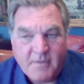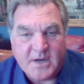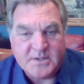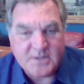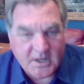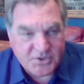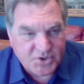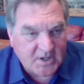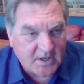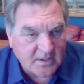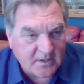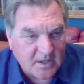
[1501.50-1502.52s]
that is
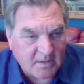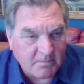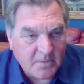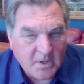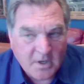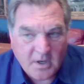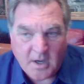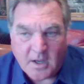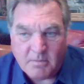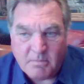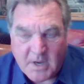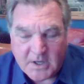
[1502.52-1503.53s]
educating them
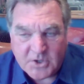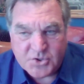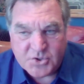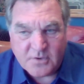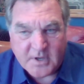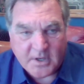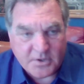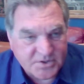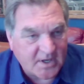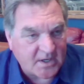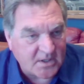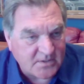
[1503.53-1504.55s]
and making sure they
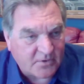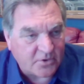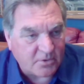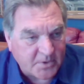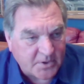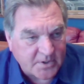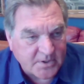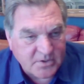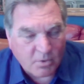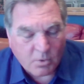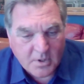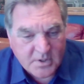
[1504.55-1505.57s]
understand these vulnerabilities.
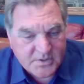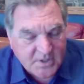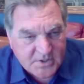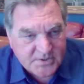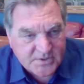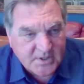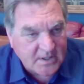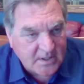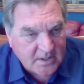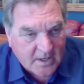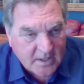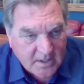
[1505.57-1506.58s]
Organizations like
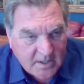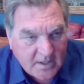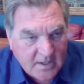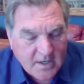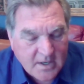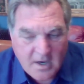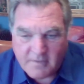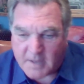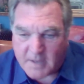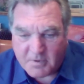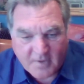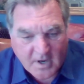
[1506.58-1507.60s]
EIE
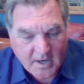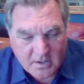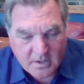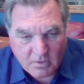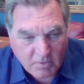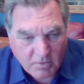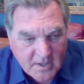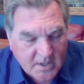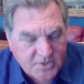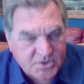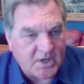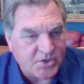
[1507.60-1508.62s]
that provide great
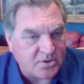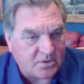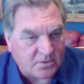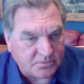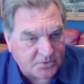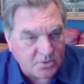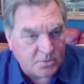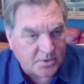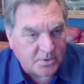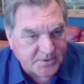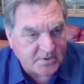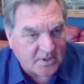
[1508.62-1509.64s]
educational
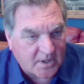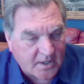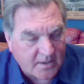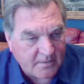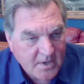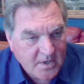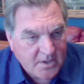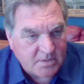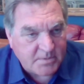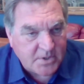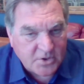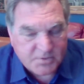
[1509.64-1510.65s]
tools to
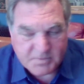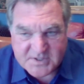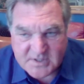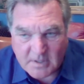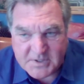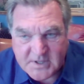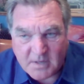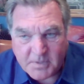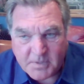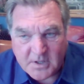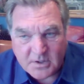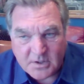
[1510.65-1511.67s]
be used, but somebody's got to
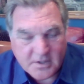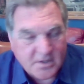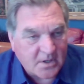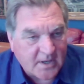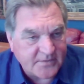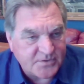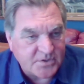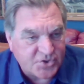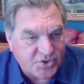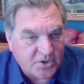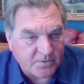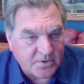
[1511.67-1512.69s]
be in the lives of these
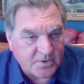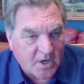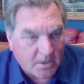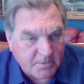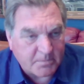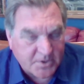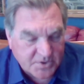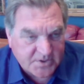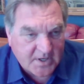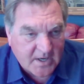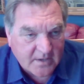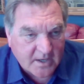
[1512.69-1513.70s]
children to help them
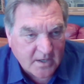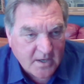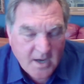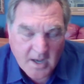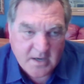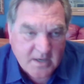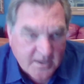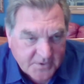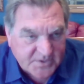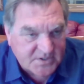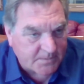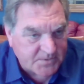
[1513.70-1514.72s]
understand that, and nothing
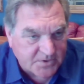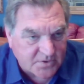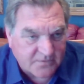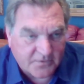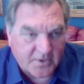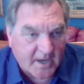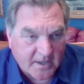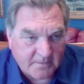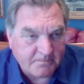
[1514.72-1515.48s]
substitutes for that.